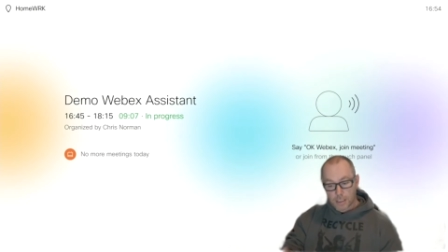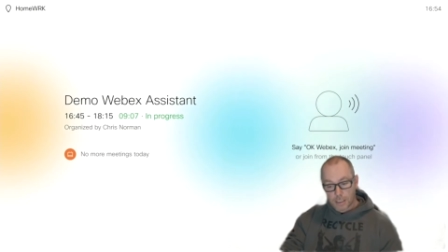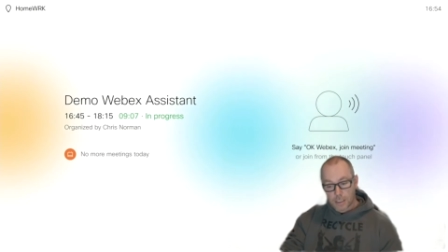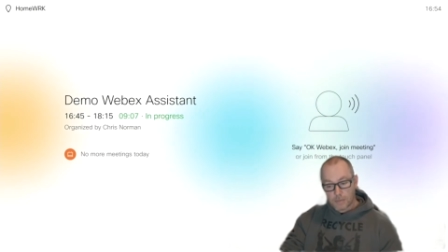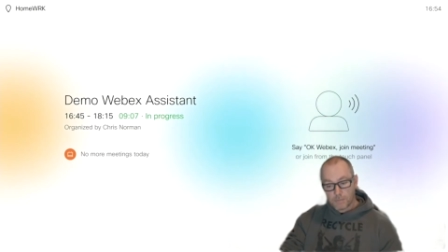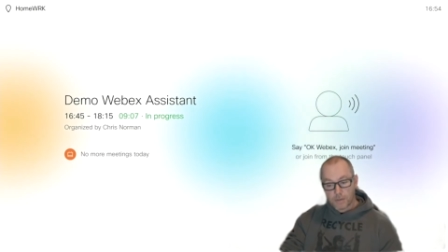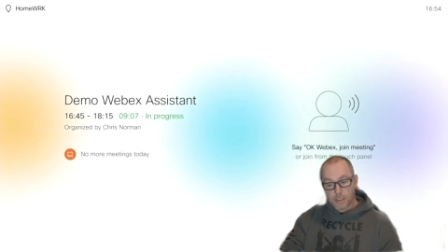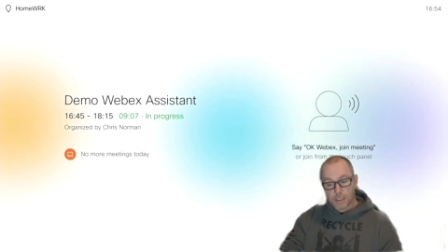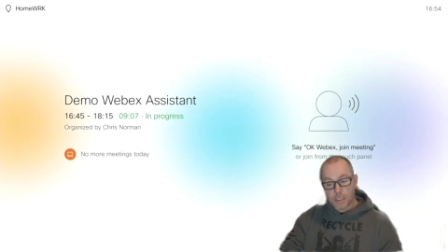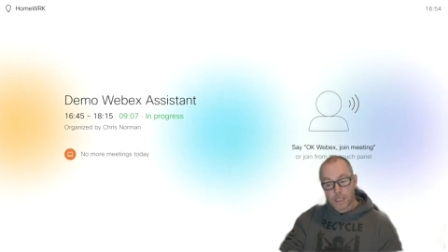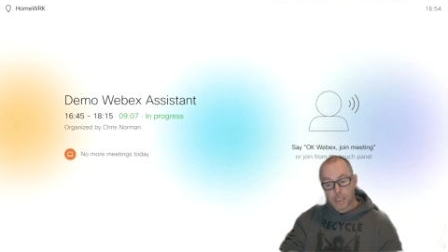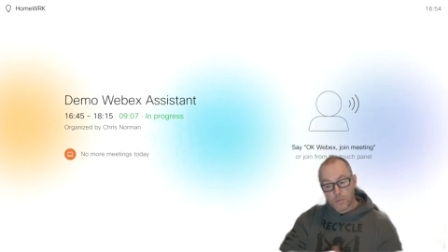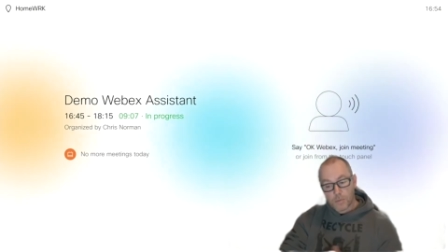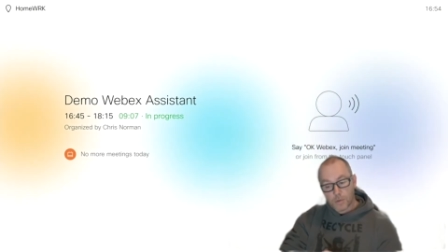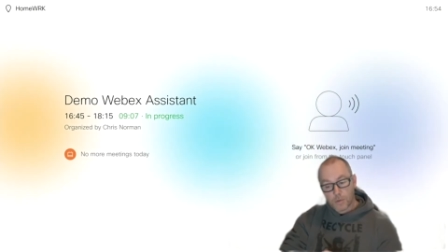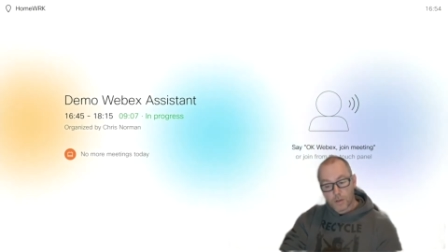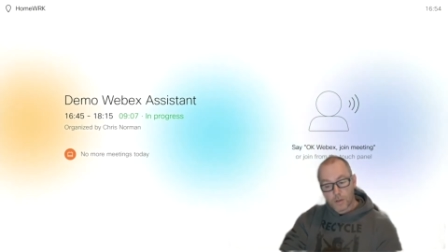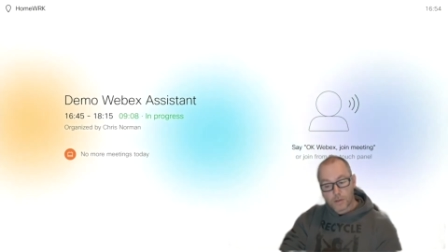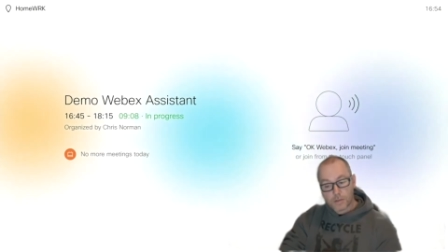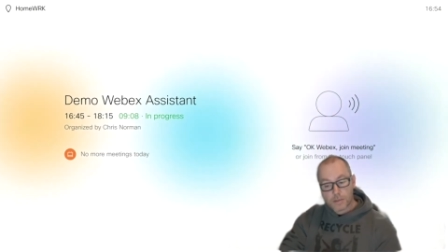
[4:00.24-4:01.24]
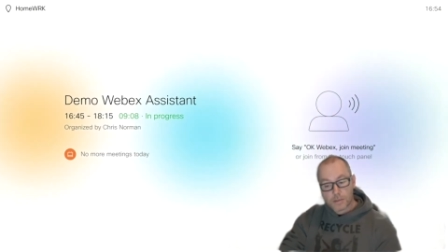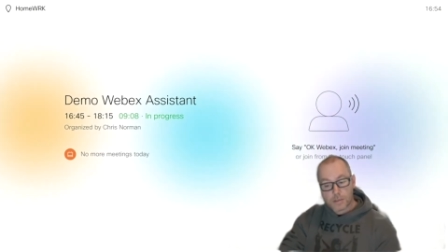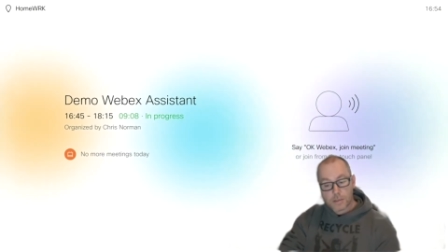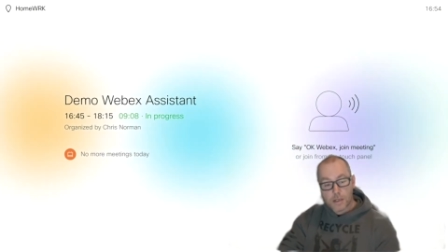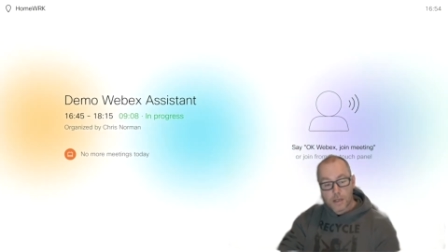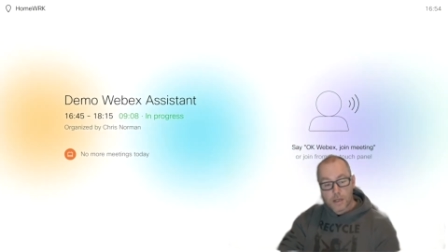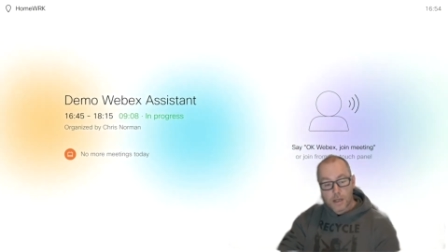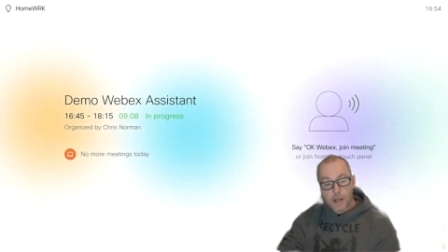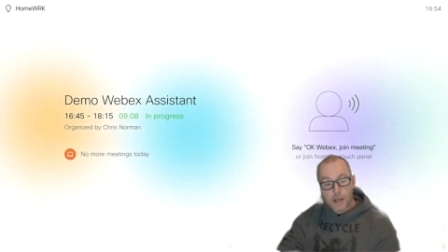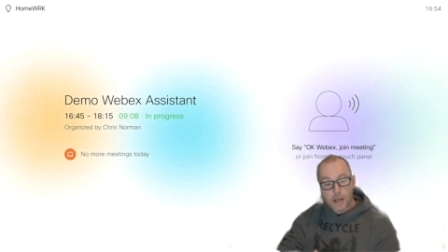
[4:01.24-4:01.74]
give the keywords,
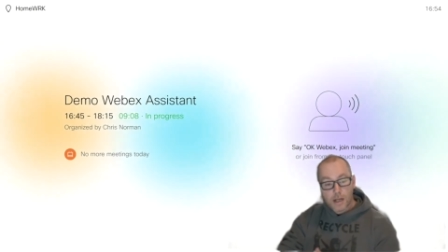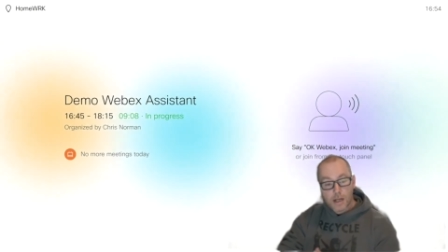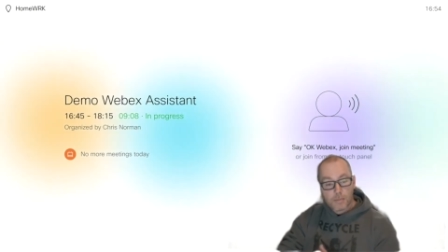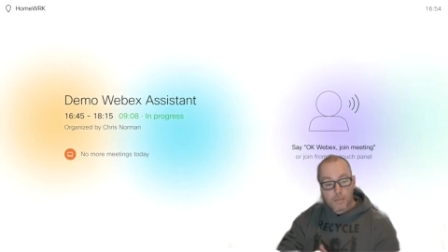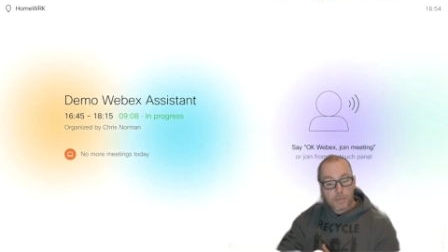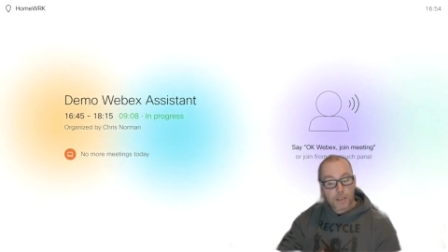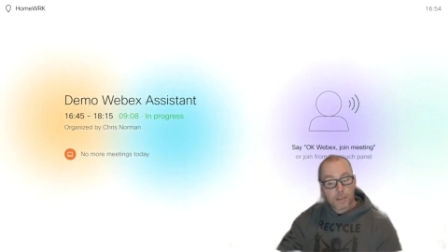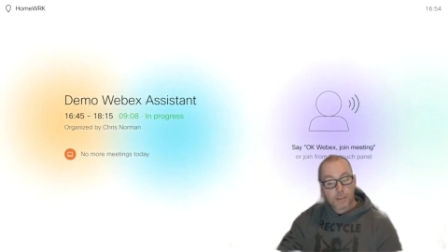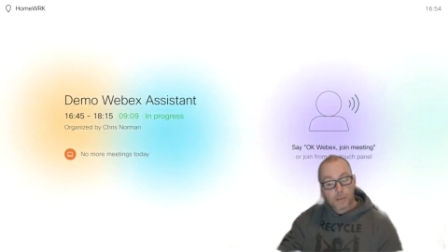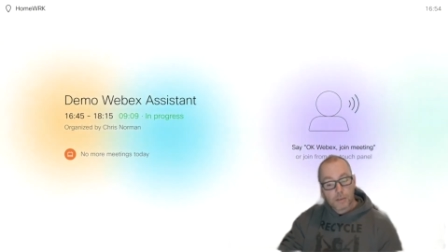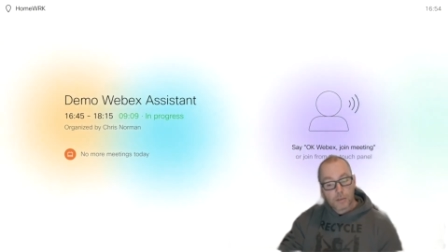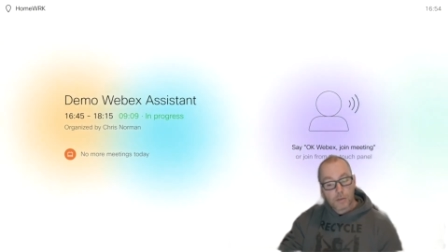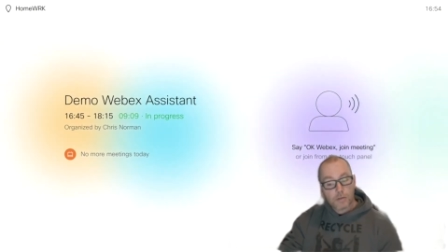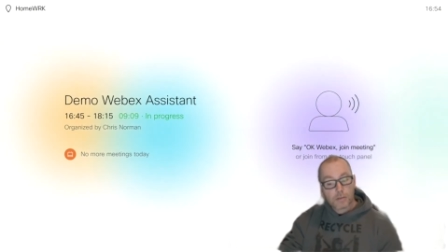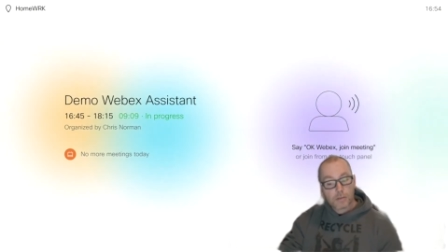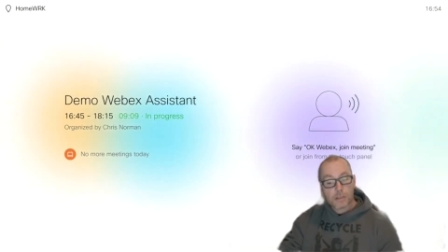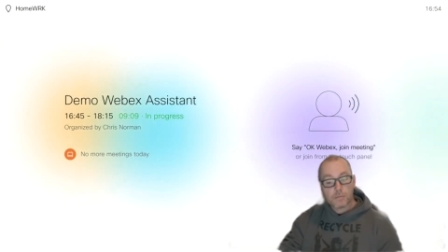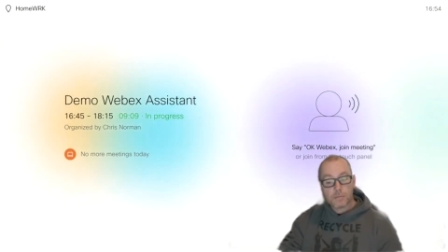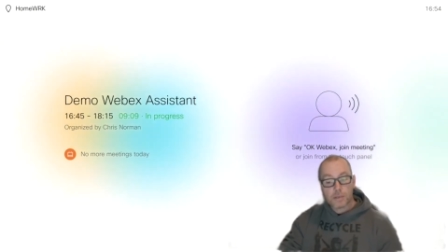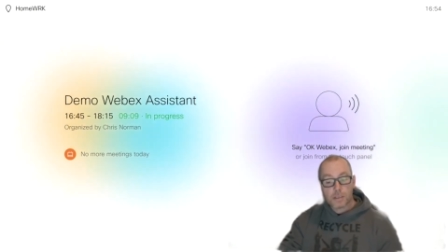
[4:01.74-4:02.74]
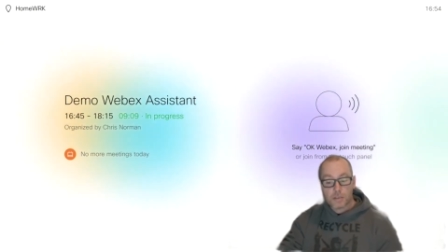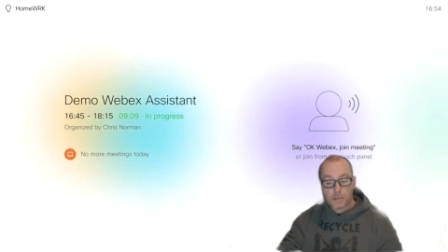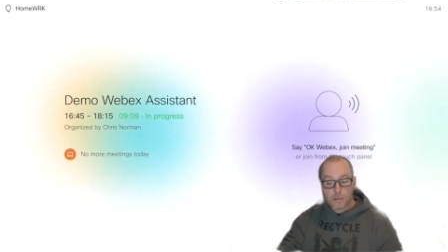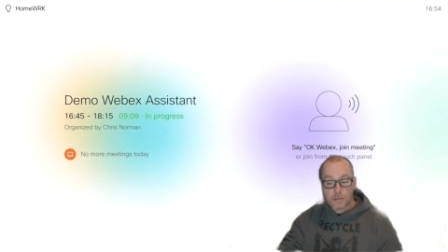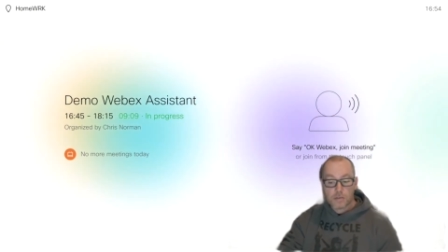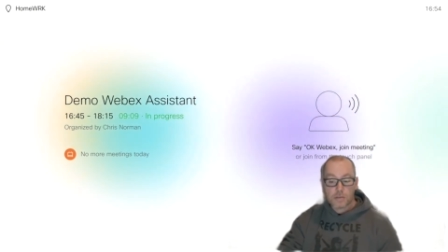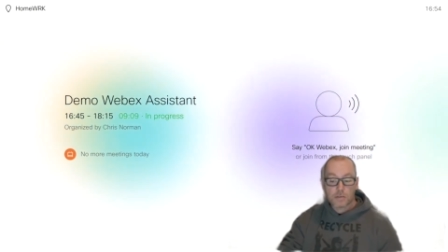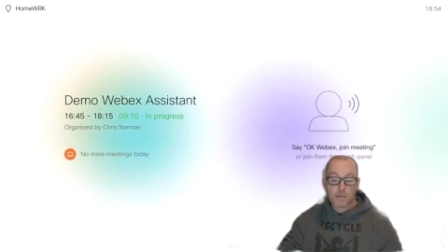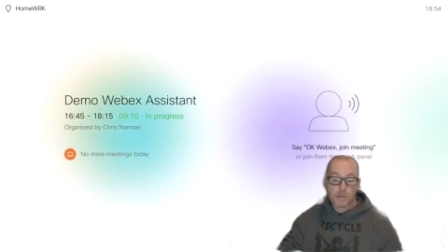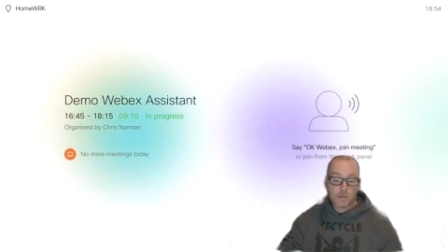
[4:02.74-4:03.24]
but it can also be
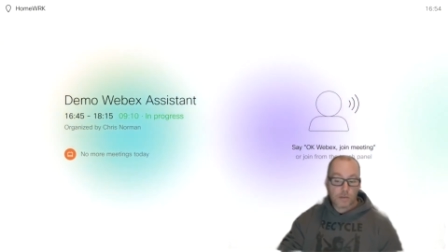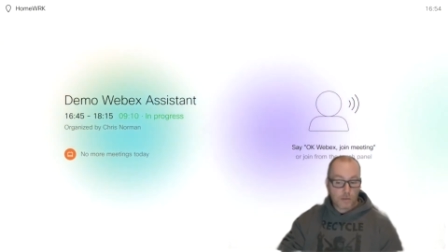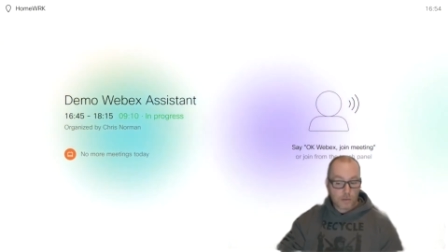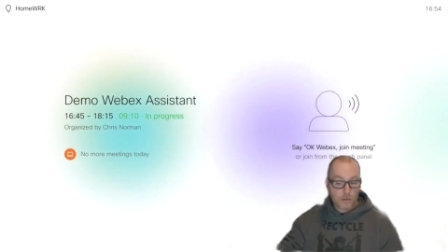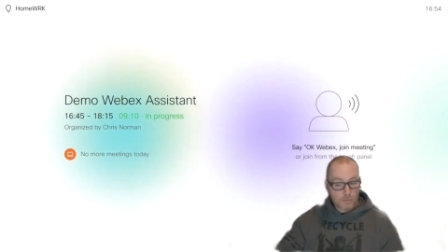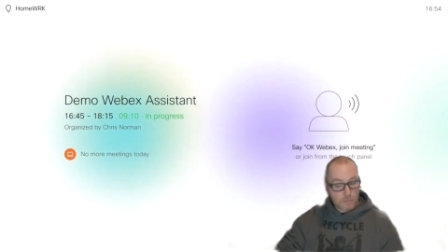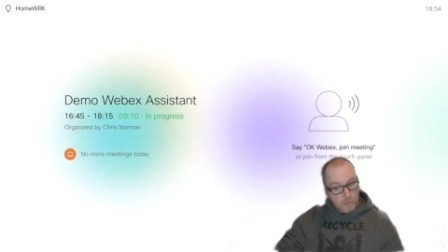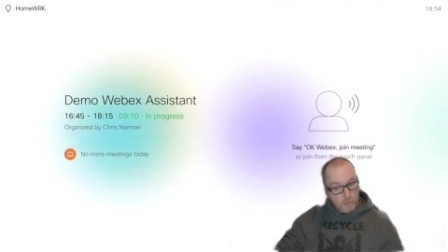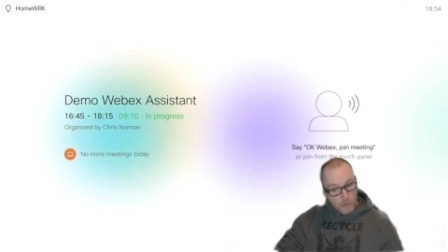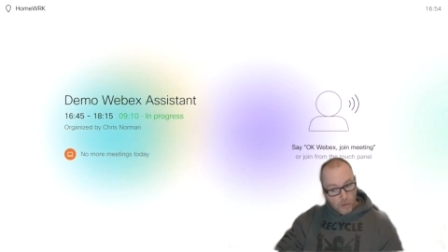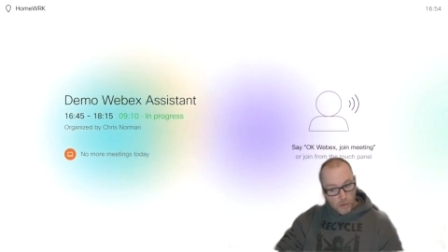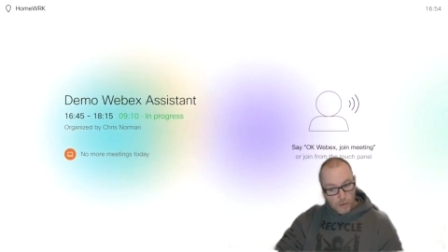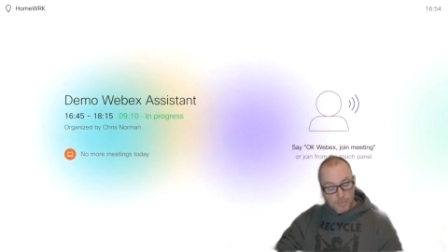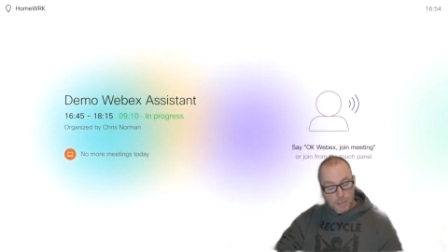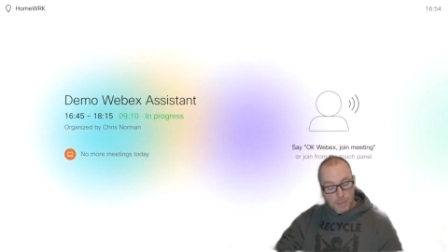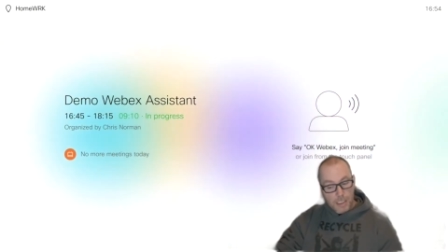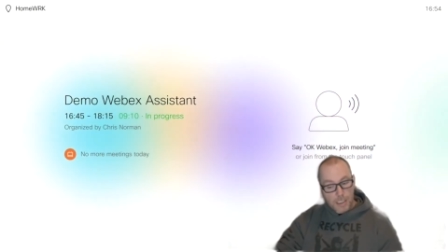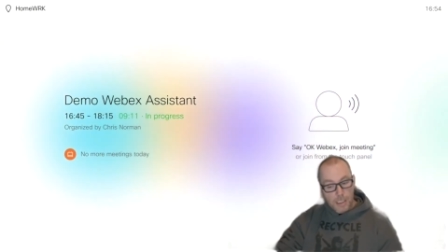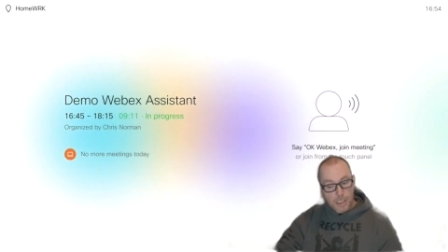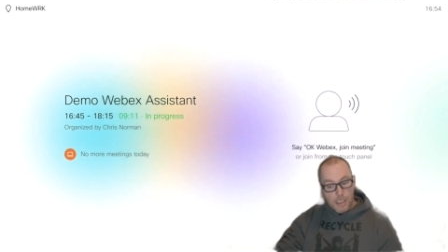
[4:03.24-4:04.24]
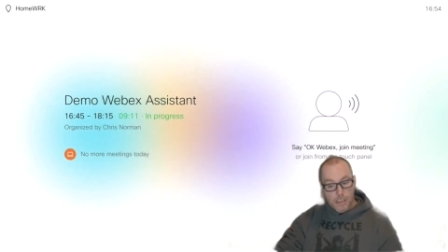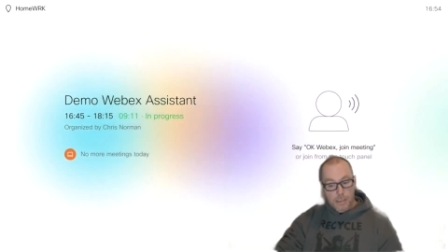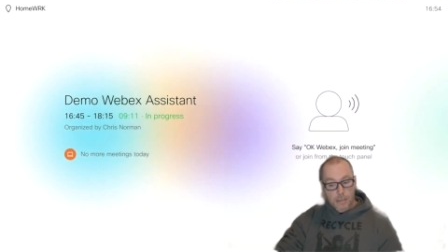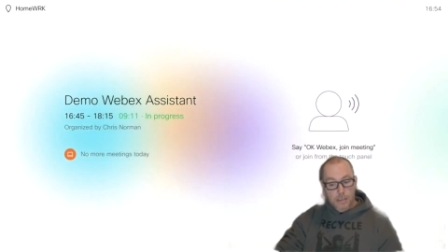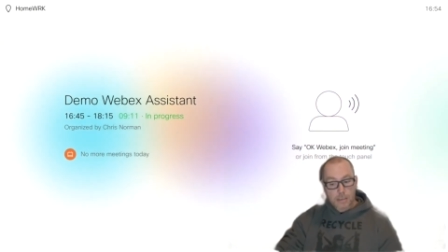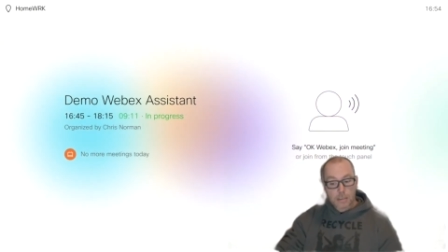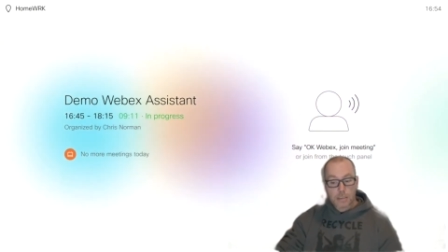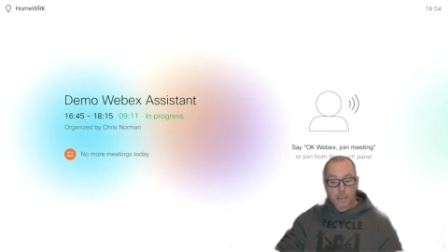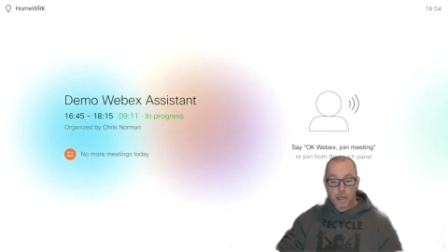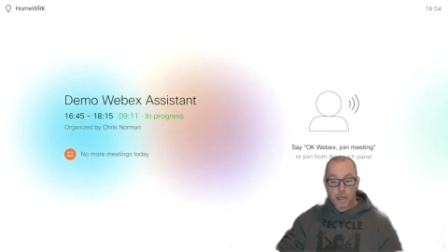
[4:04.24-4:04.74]
used to join
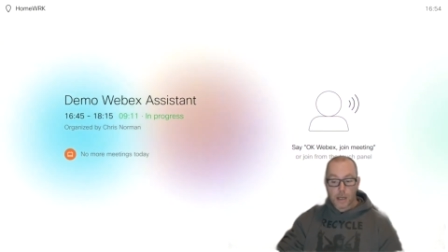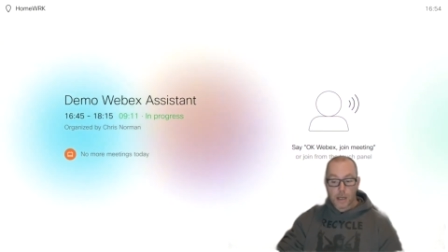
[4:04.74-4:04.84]
meetings,